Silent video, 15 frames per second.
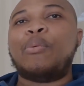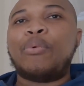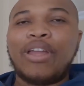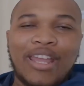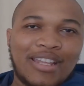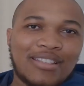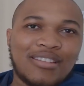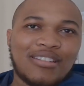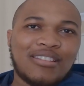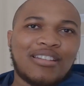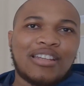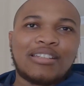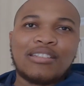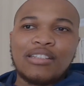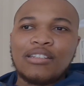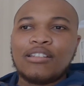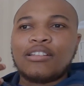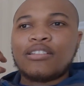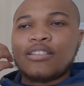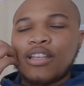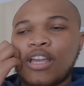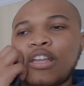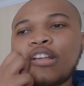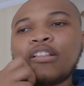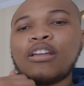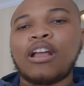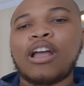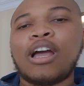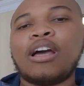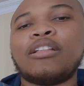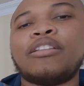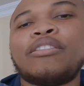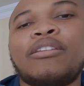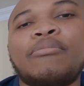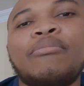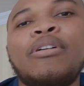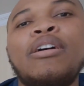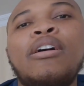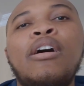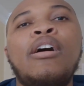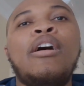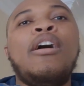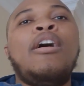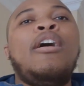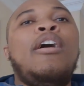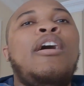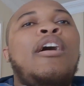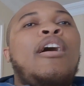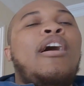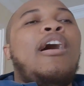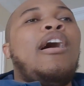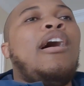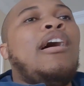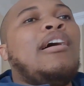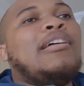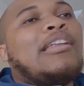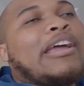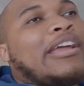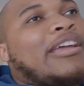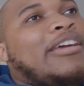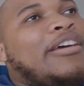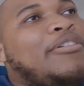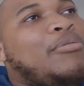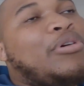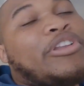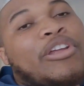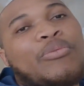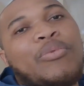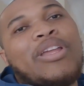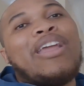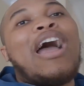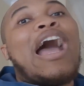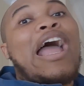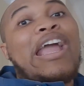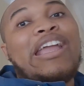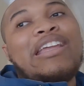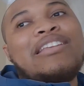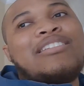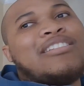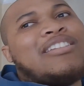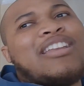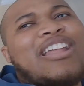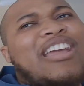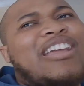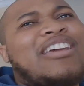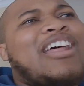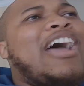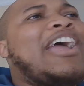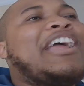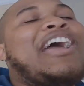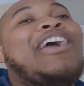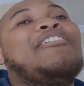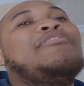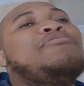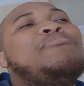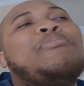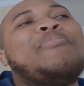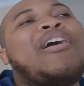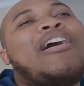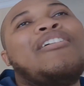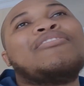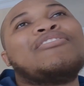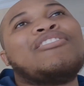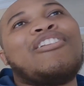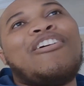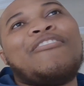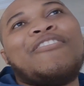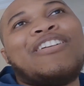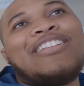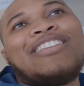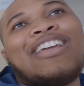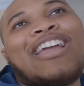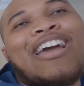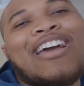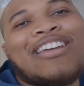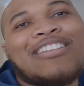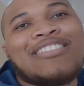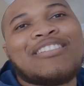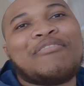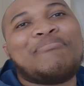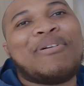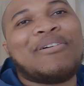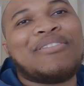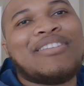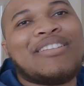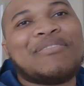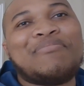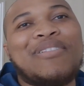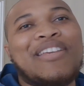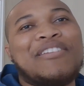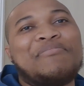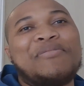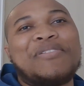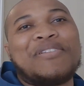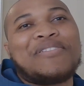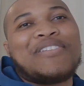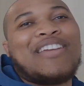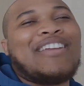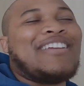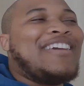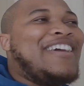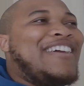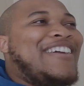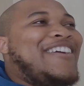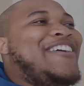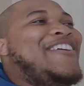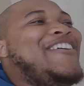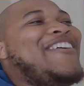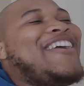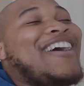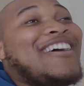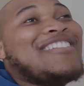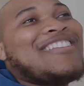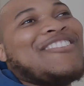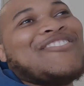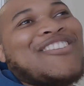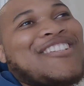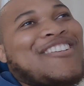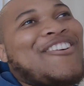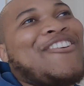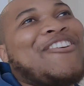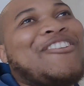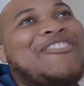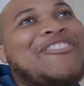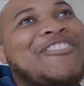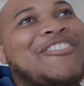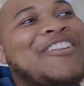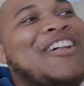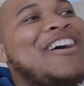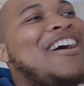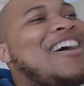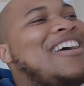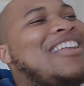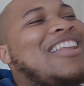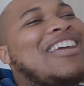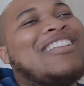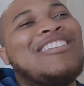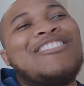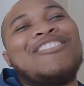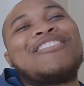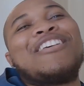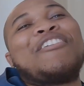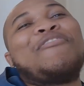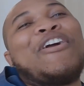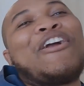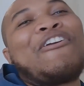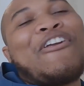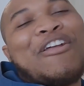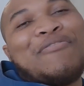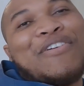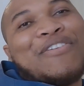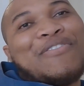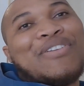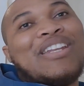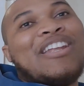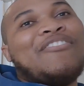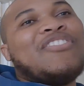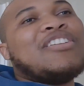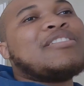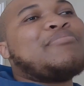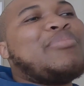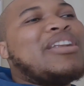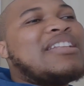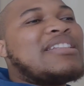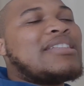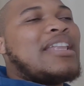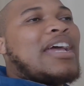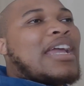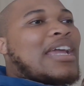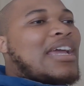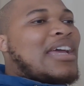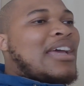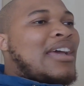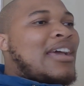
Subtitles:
we hated it, like Dean and Sahil and Kyle and them. Like, well, not we, I didn't like it. I remember I was laughing at the guys about this place because I was like, you guys have such a horrible, like, this looks like my grandmother would love this. But it's like,